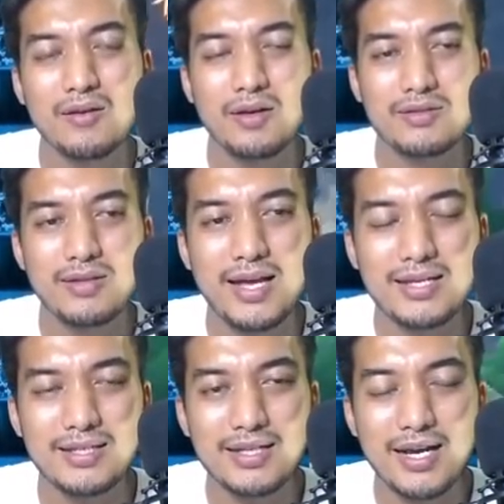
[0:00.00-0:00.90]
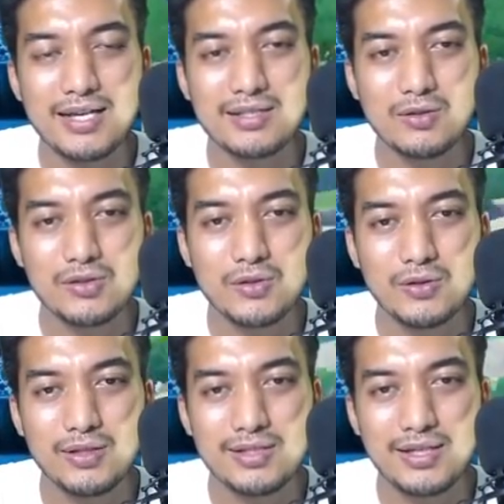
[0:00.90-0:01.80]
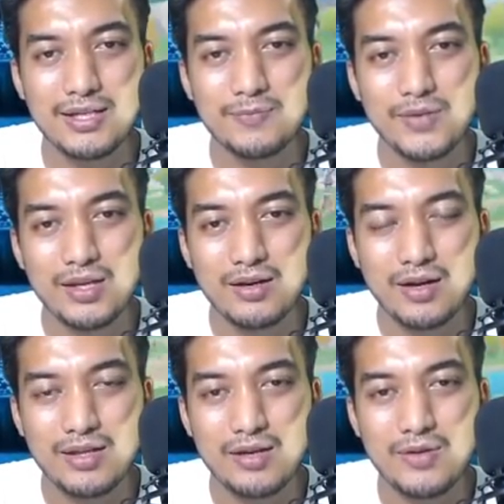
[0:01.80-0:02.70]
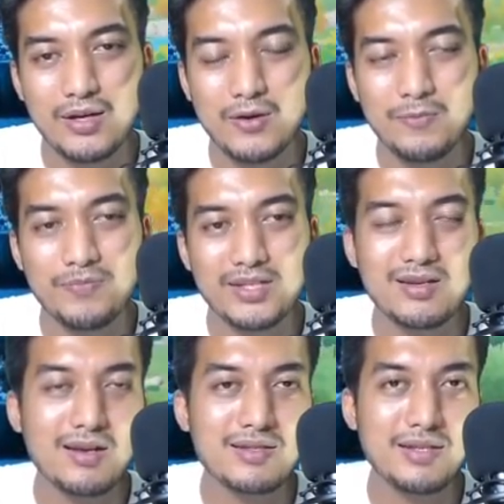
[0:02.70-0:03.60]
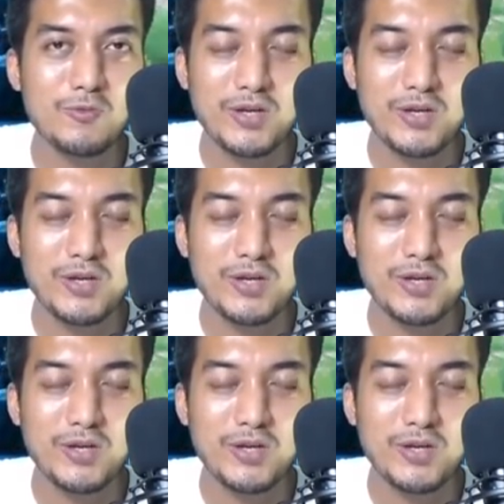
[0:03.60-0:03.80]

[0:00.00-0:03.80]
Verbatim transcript: Okay, so that is it, guys. Looks cool, isn't it? Okay, there we go. This cutscene, we